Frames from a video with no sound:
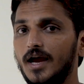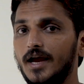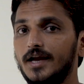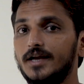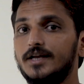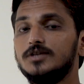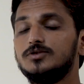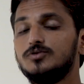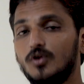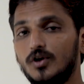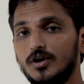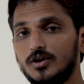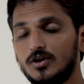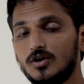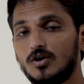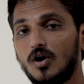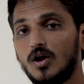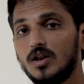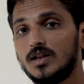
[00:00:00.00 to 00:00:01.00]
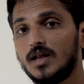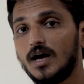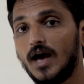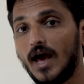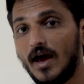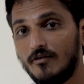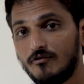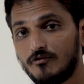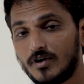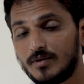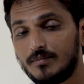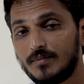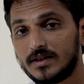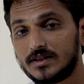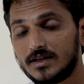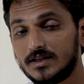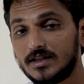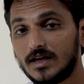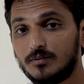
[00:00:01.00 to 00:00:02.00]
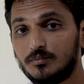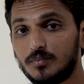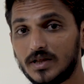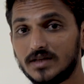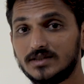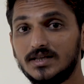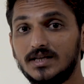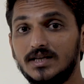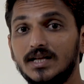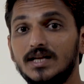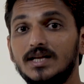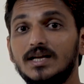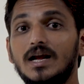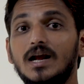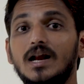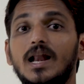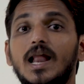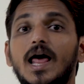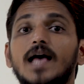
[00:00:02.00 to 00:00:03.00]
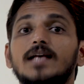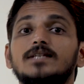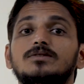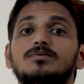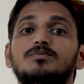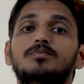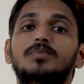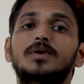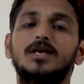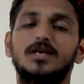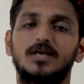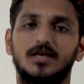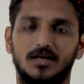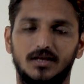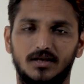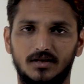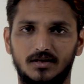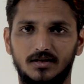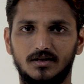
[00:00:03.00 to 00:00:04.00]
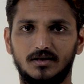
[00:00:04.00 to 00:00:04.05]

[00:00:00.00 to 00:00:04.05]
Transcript: It is going to call the M1 method that present in class B.